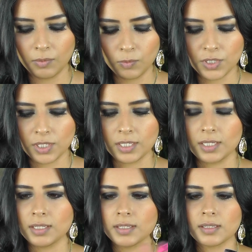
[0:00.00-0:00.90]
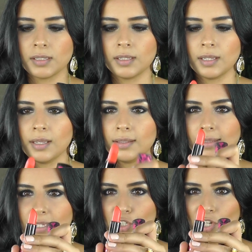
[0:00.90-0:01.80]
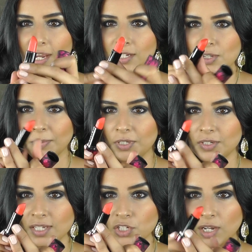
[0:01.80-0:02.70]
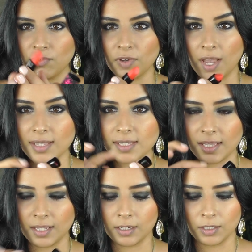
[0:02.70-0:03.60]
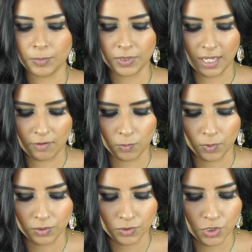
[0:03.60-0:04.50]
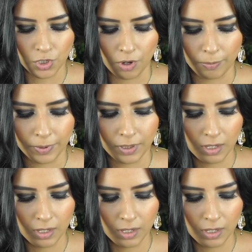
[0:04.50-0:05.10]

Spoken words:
which is this shade. So I'm going to use this shade first, and then I'm going to put the Avon one on top.